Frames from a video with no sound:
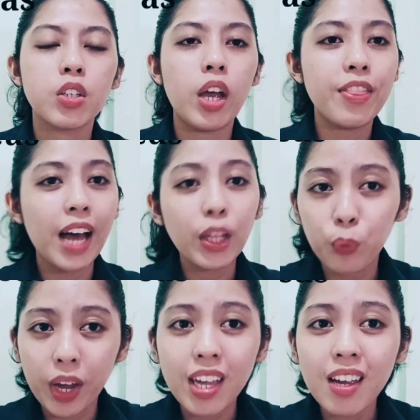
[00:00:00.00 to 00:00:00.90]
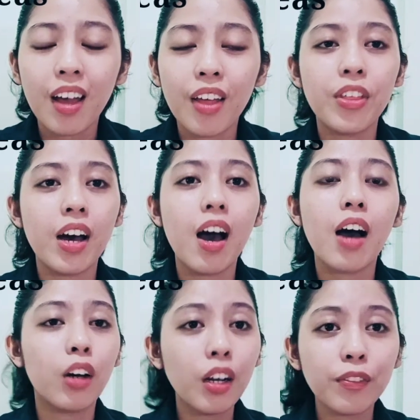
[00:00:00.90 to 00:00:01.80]
in that way,
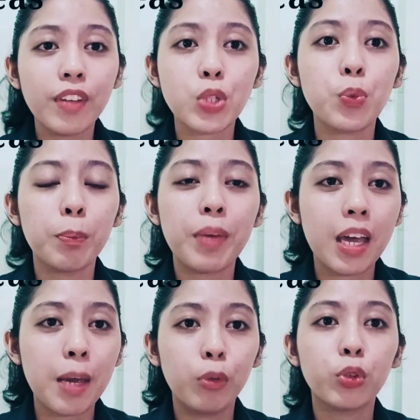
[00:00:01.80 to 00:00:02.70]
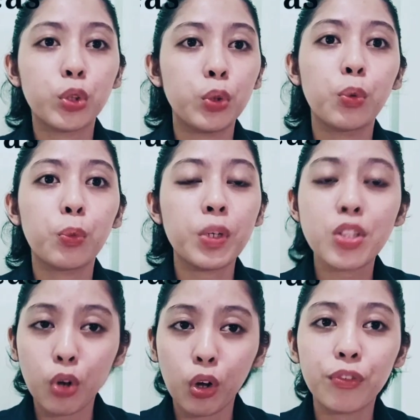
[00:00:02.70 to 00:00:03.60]
the conflicts will be able to
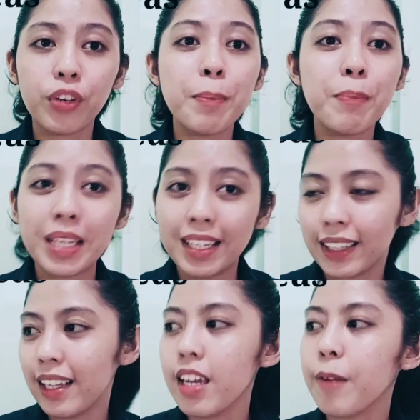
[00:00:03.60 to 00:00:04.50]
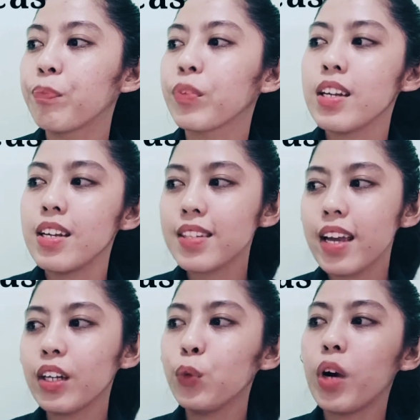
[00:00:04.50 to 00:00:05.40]
resolve immediately. The
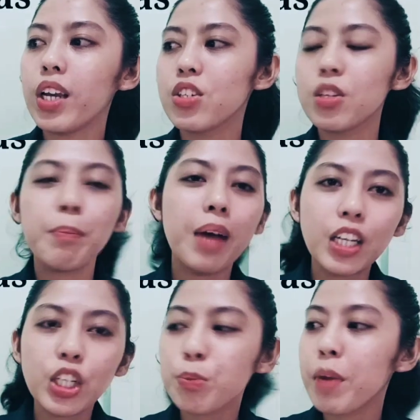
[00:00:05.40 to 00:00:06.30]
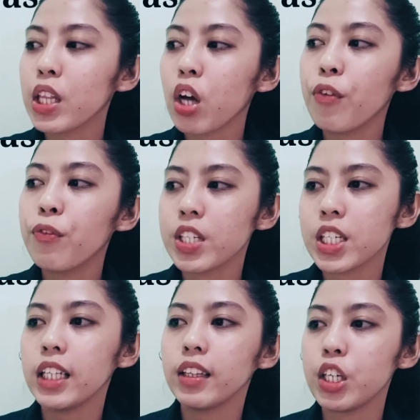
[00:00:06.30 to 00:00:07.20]
second one is the management of
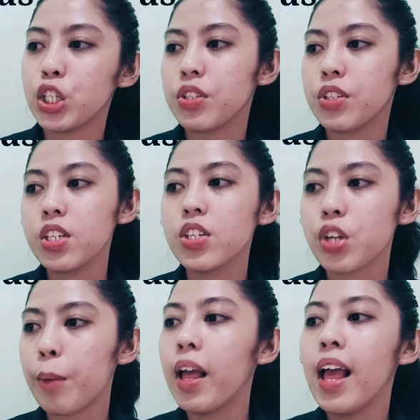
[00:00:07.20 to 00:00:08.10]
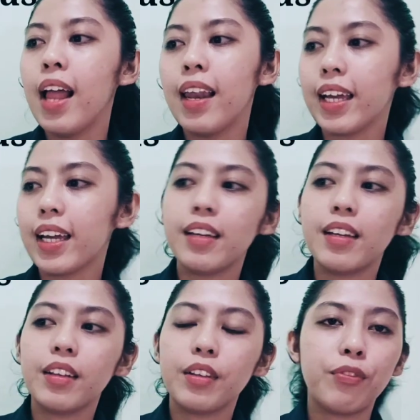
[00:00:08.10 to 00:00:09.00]
facilitation system, like
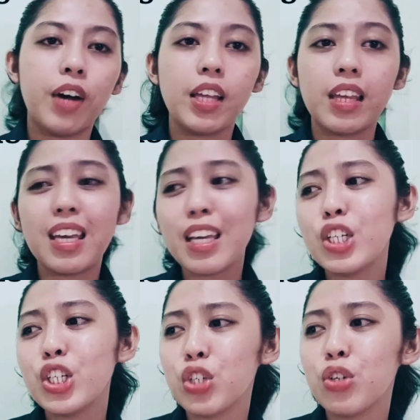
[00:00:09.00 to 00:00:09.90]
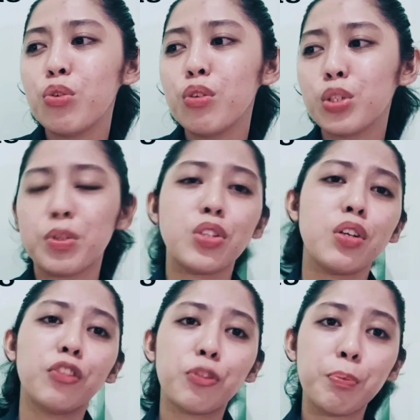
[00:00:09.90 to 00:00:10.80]
identify the issues,
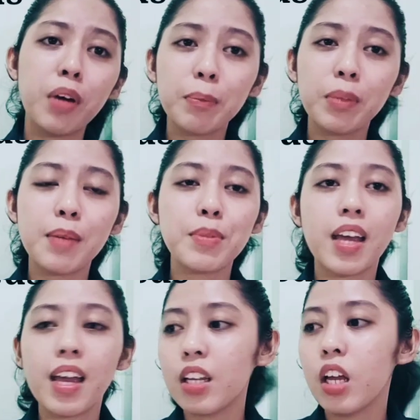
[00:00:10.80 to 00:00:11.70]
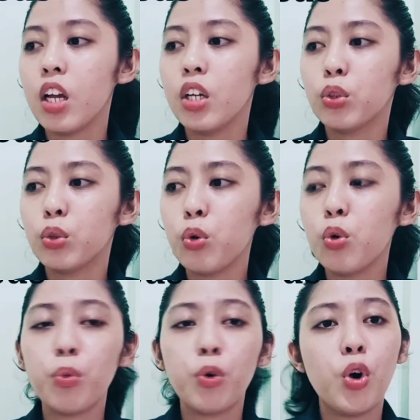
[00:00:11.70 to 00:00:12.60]
resolve problems, and
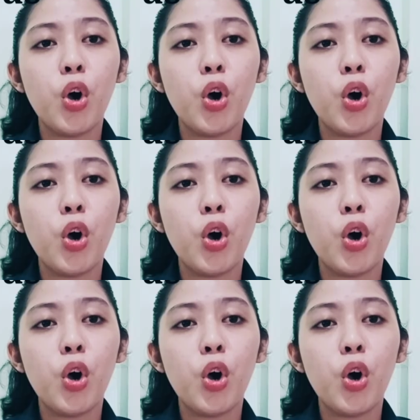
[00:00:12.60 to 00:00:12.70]
to